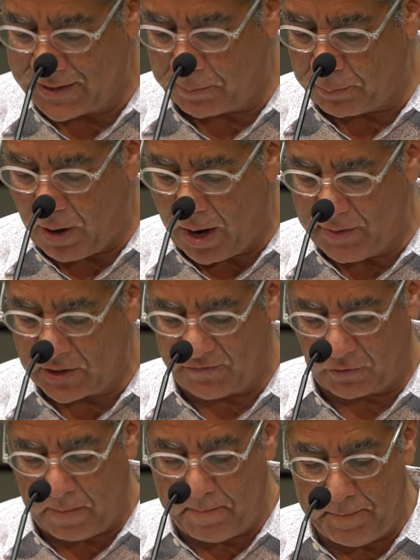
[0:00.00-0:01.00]
It's a promise
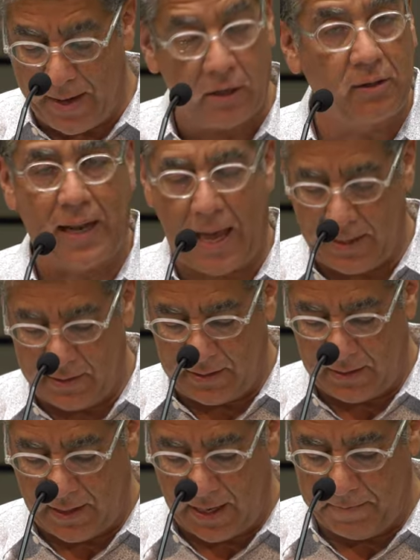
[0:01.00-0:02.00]
for a better land,
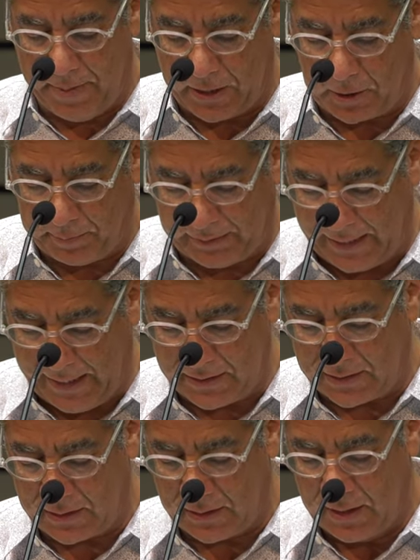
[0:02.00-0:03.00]
a better
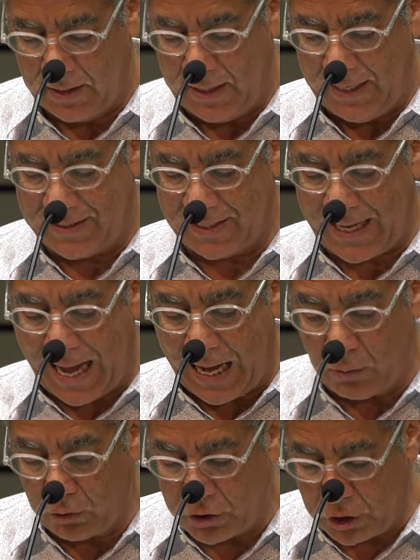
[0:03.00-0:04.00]
place. He says,
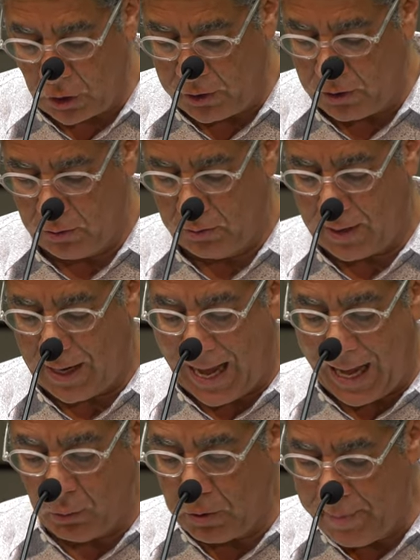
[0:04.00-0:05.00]
I will show you,
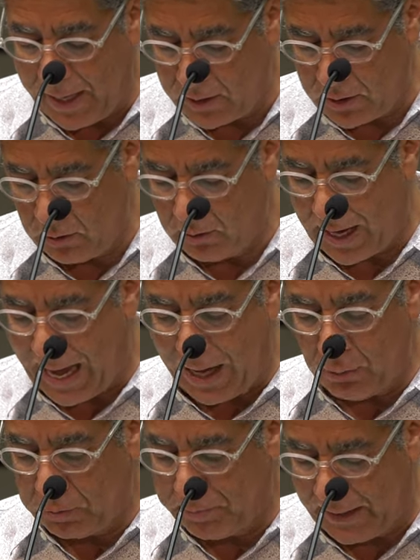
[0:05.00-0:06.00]
I will make you,
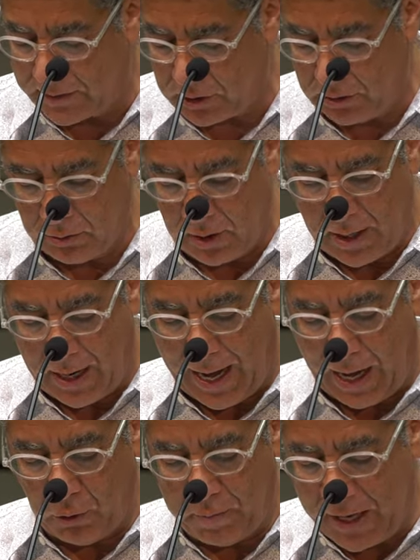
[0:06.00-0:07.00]
I will bless you,
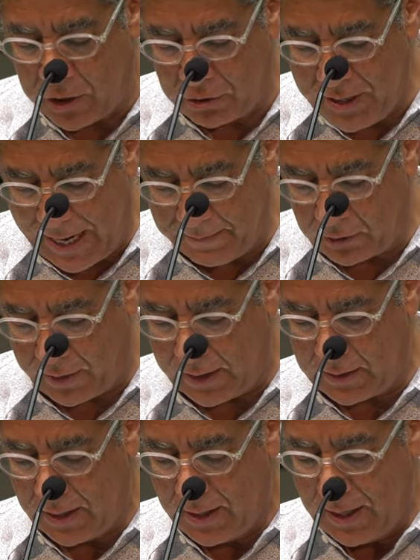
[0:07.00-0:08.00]
I will make your name great.